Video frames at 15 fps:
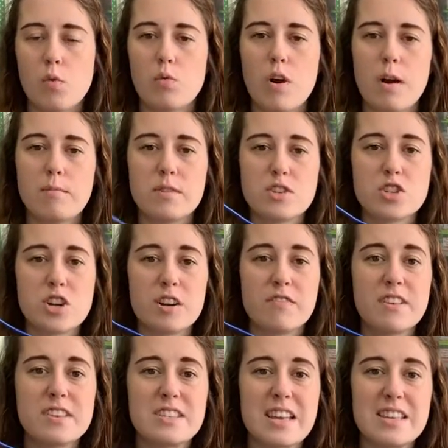rub the
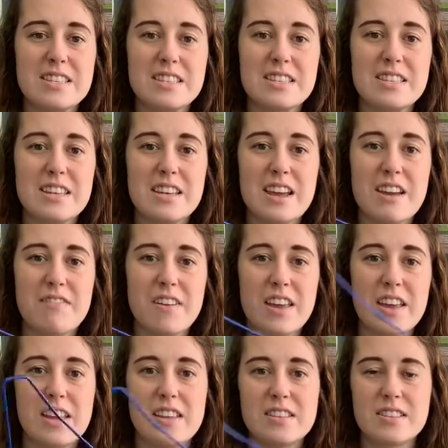surface and see if
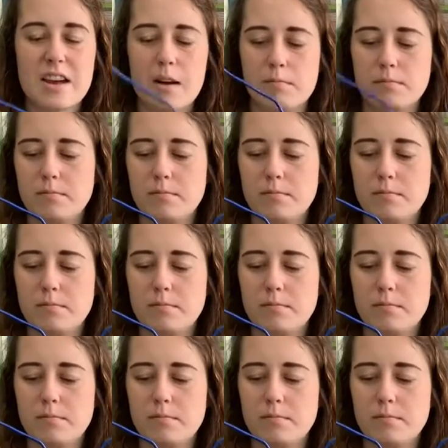it heats up.